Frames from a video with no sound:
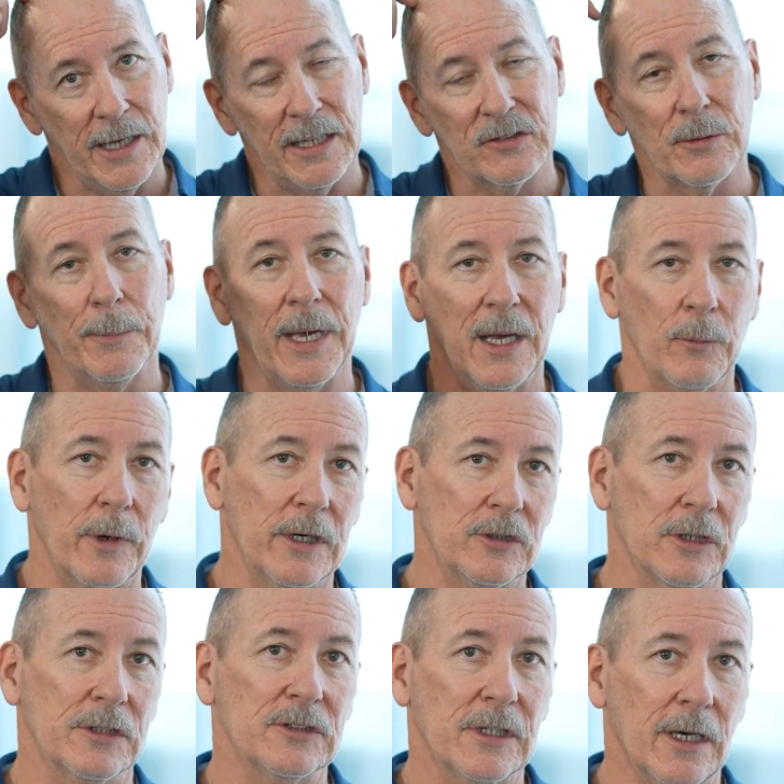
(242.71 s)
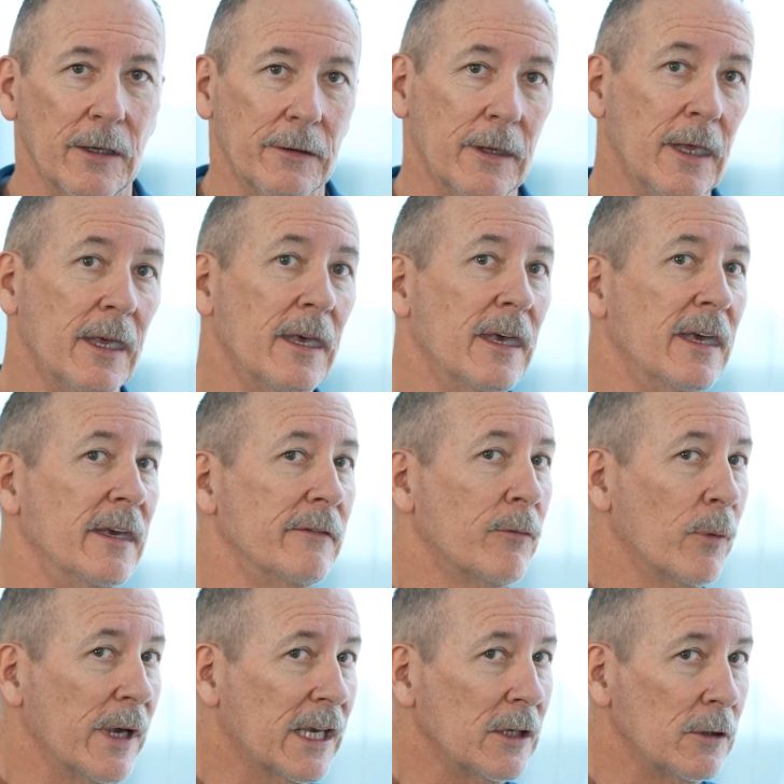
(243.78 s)
and it's a bad way to judge the health. If
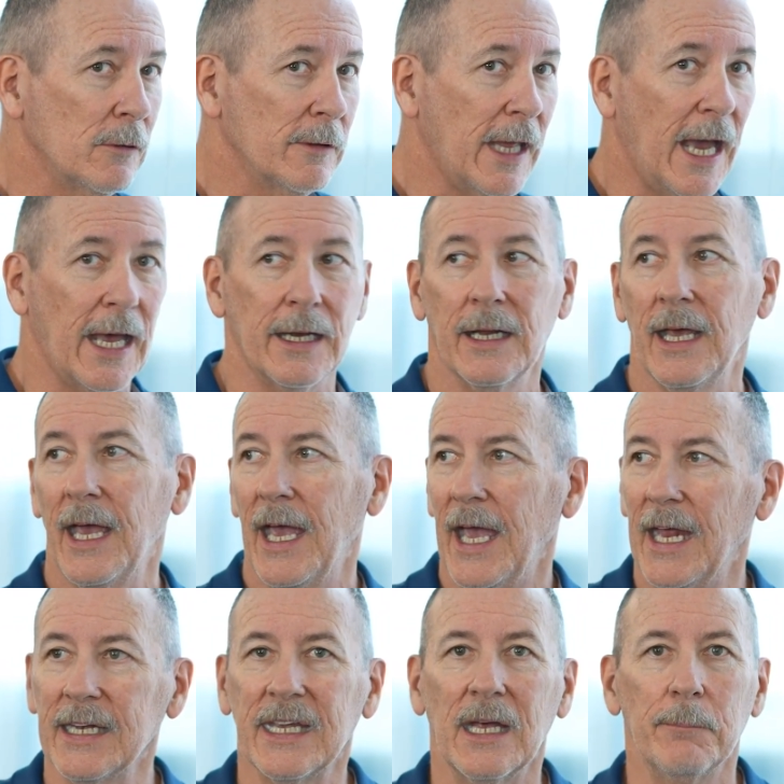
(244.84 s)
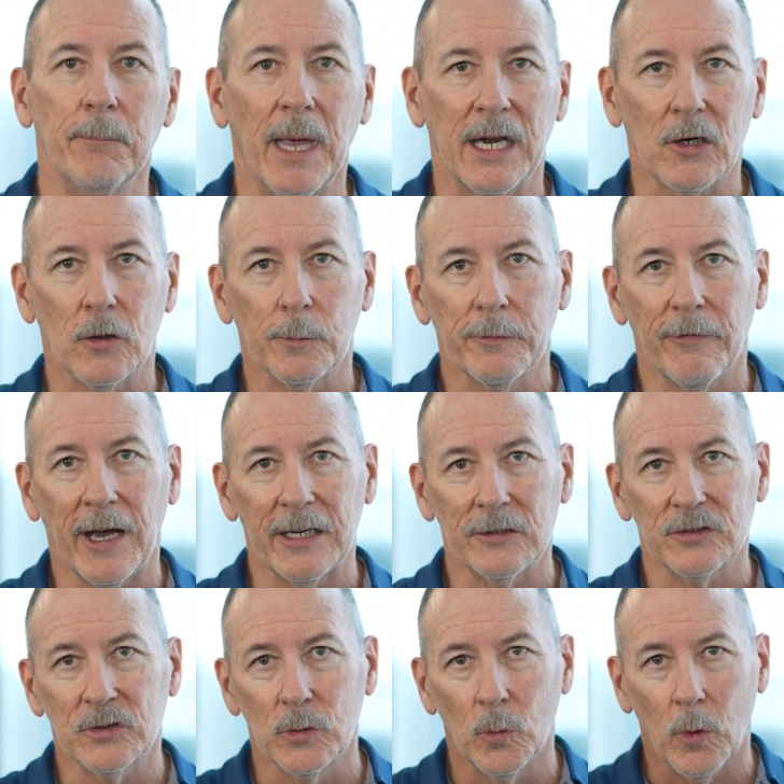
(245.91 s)
we can do that and get medical
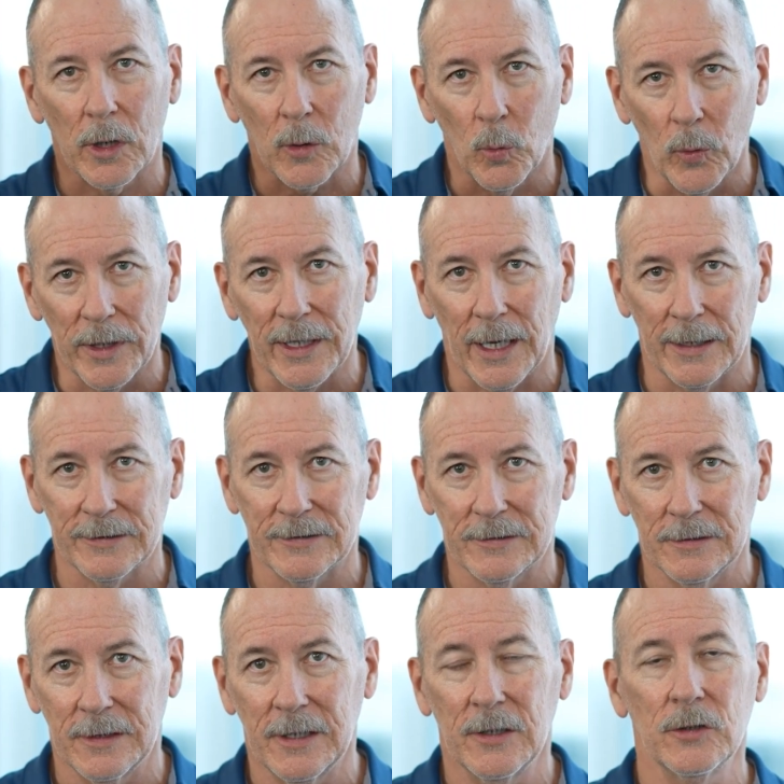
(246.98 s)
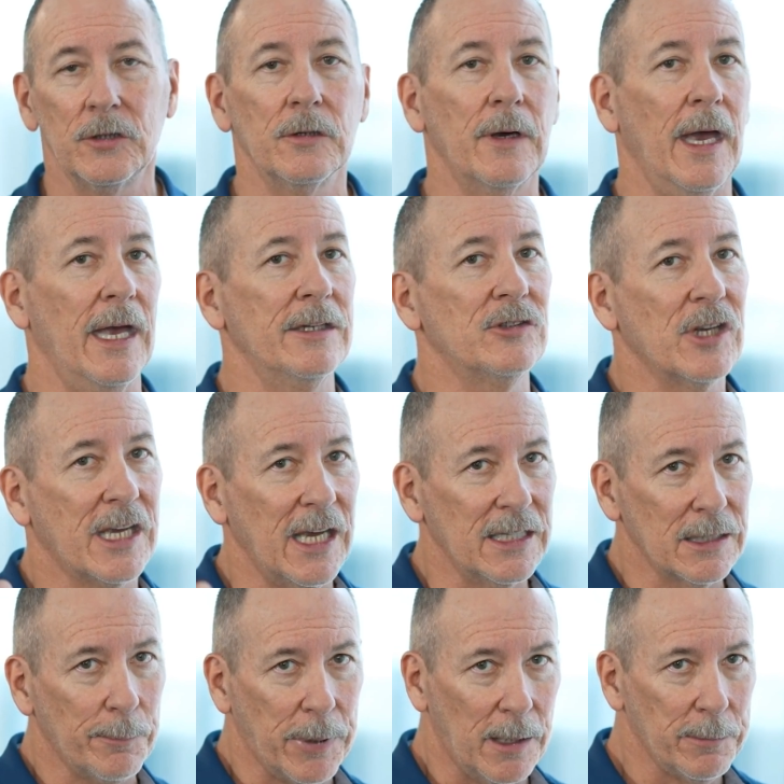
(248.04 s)
providers to work with us to
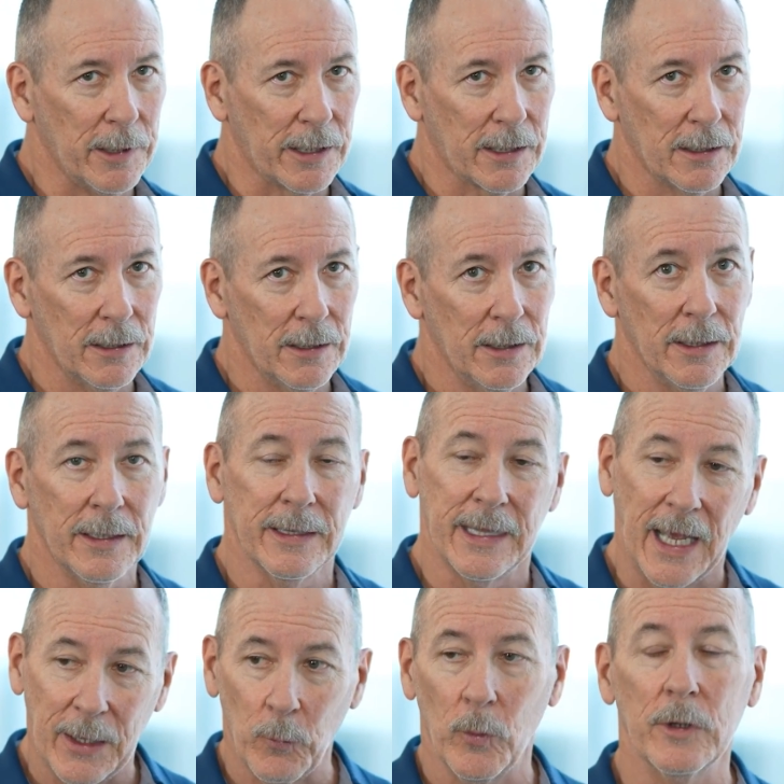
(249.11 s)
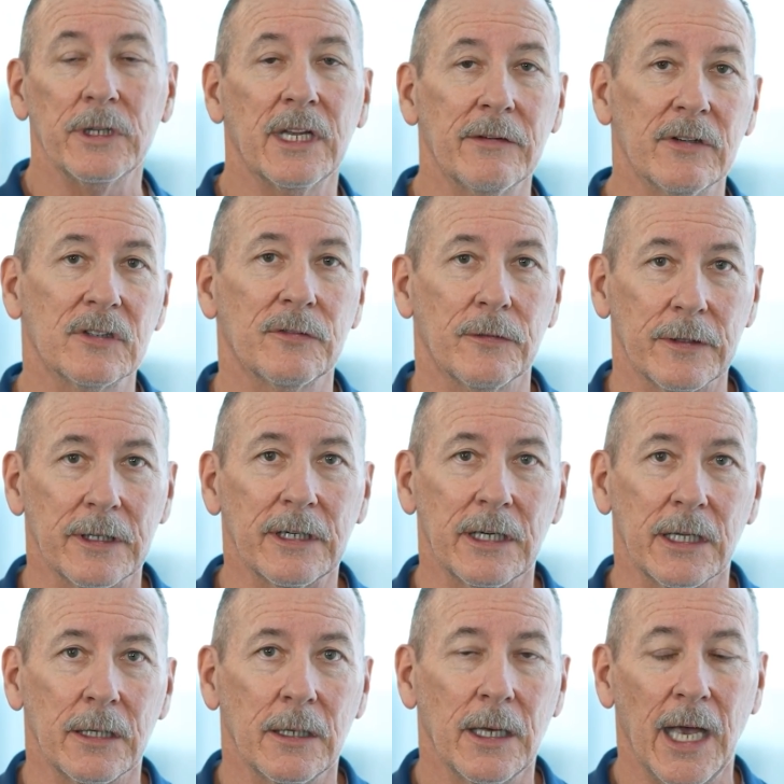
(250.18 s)
educate the public, that would give us
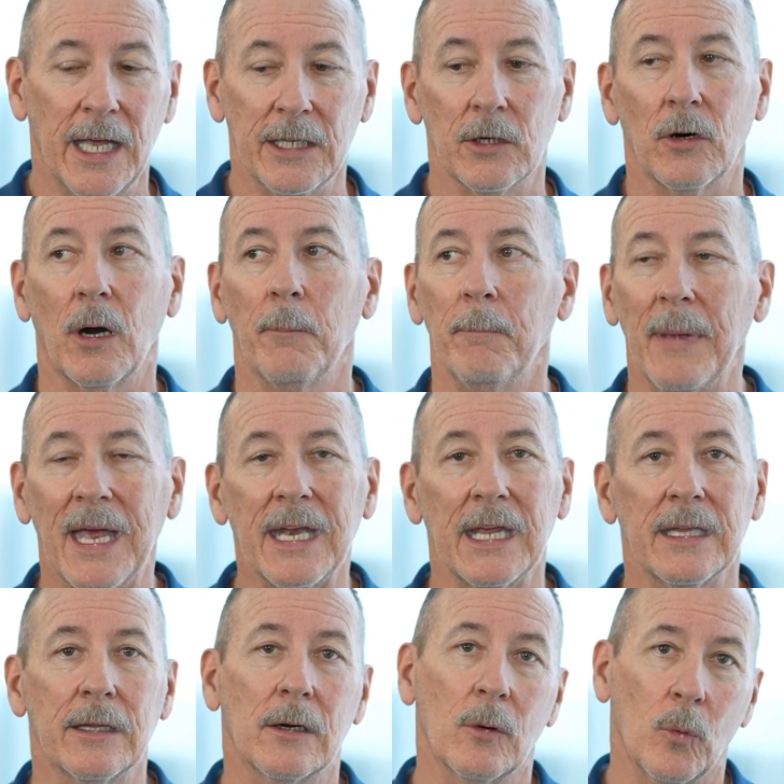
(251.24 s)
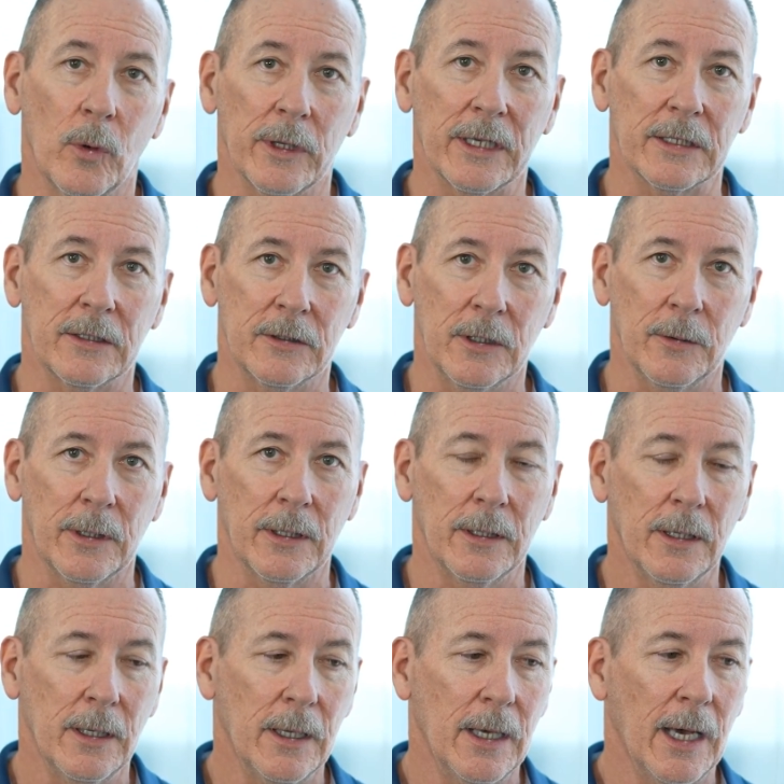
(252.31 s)
validity. And there are many that are willing to do it.
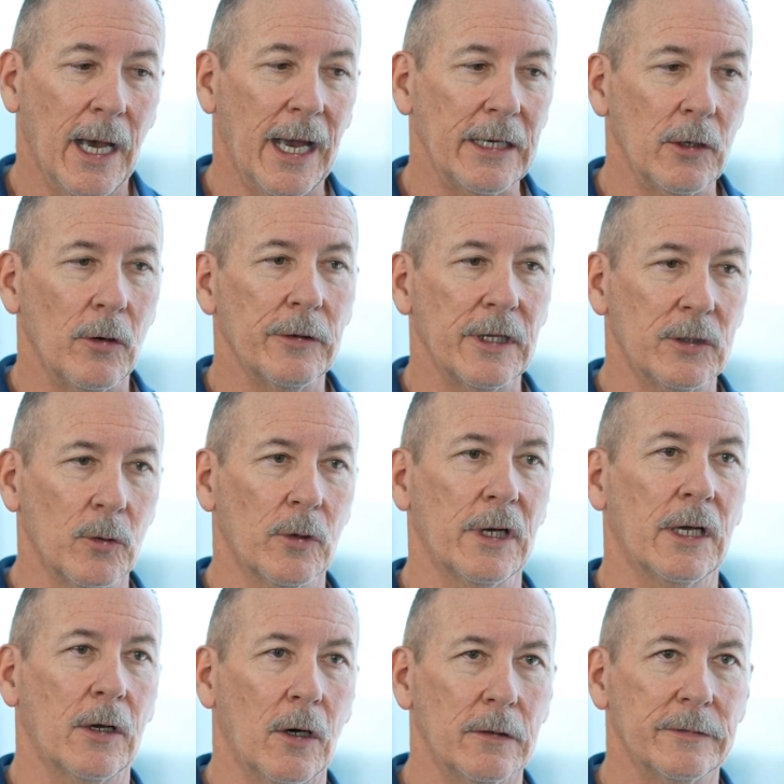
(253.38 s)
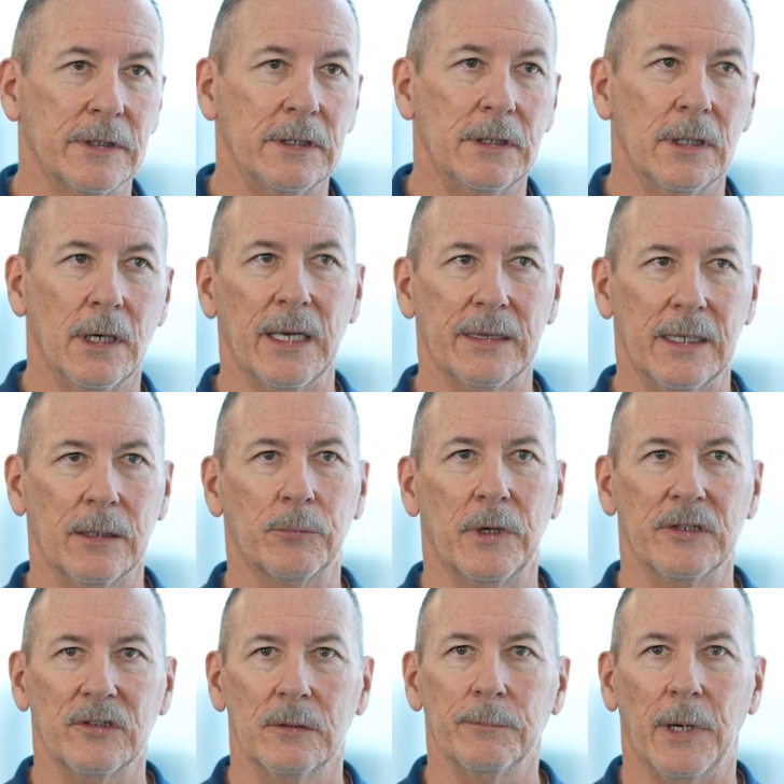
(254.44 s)
I know that during COVID, I think
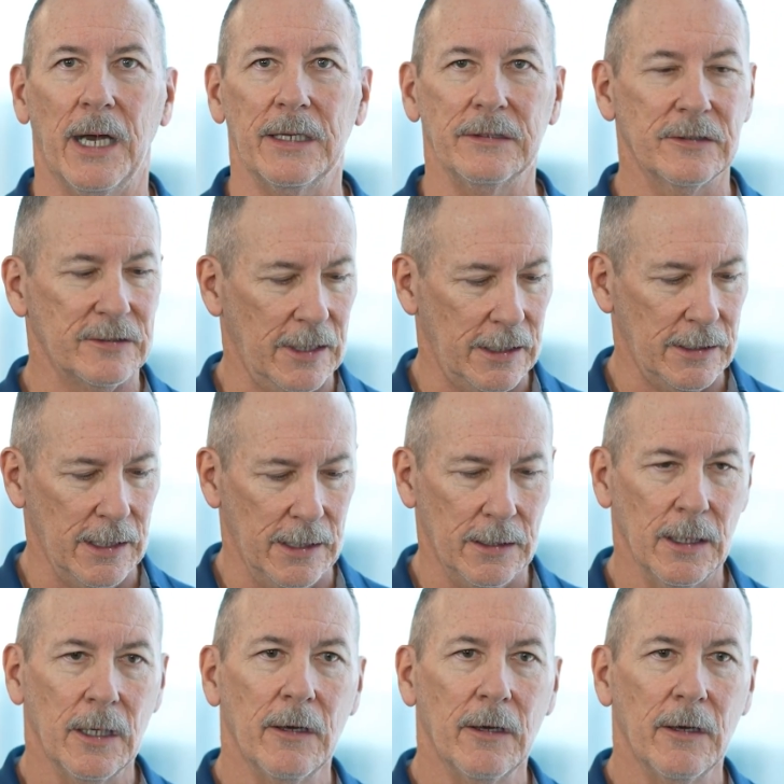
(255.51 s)
President Biden said that